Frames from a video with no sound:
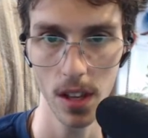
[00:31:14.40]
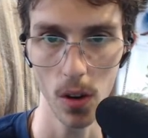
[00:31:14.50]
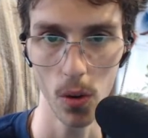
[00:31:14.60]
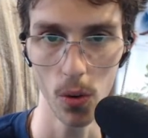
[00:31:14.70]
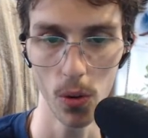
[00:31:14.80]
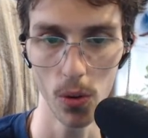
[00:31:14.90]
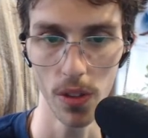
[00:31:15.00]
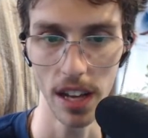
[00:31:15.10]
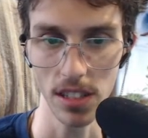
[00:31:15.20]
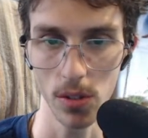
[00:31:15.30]
Oh,
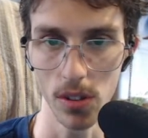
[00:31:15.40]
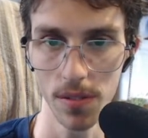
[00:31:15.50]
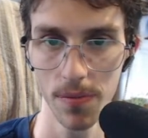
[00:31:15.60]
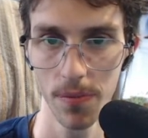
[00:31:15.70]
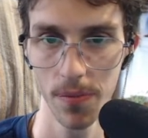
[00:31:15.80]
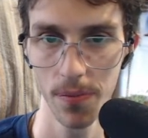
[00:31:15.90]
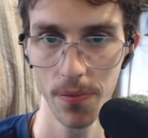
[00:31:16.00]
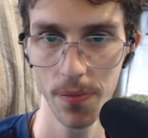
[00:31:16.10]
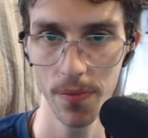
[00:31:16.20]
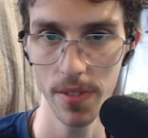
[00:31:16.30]
that's cool.
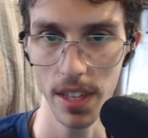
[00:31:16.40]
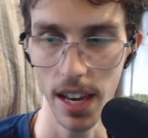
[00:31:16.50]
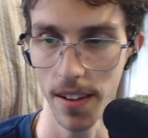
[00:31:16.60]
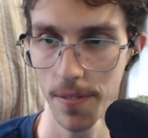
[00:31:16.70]
Yeah.